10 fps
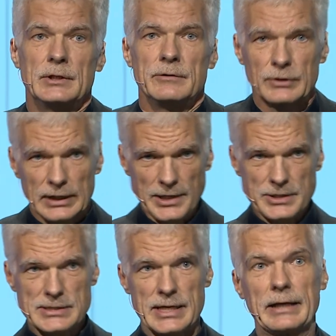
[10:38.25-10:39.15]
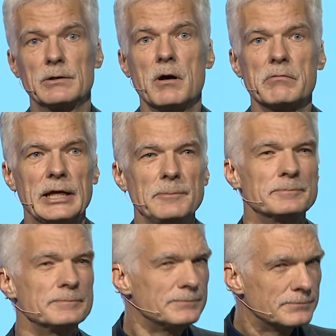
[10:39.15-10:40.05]
For countries like Norway,
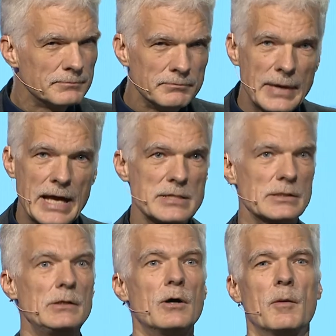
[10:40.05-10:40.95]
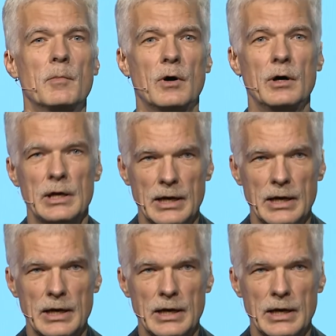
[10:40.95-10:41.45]
matters a lot more